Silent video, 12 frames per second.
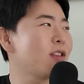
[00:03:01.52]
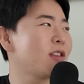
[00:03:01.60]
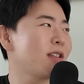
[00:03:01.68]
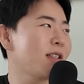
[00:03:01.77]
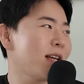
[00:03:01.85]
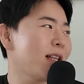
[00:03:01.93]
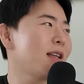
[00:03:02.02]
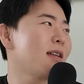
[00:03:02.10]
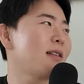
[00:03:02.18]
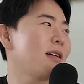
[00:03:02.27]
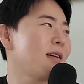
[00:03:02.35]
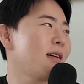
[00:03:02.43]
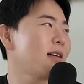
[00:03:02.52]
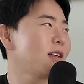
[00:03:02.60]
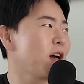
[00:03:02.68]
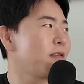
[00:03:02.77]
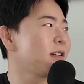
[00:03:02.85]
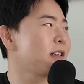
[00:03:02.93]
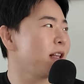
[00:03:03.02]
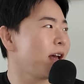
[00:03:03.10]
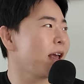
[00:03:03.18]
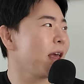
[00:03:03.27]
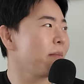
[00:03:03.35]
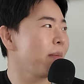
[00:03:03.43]
is exactly the mm. Calvin
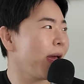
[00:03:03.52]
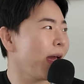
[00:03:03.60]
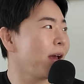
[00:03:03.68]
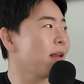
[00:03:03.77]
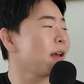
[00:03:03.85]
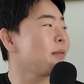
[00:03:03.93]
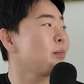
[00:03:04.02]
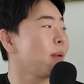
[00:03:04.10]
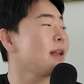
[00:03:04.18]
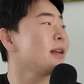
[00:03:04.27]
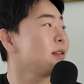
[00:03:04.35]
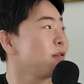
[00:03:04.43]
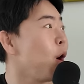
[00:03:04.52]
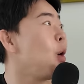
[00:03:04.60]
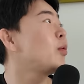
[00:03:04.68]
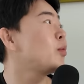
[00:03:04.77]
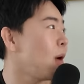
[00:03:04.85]
Klein campaign, mm-hmm. like, but it, old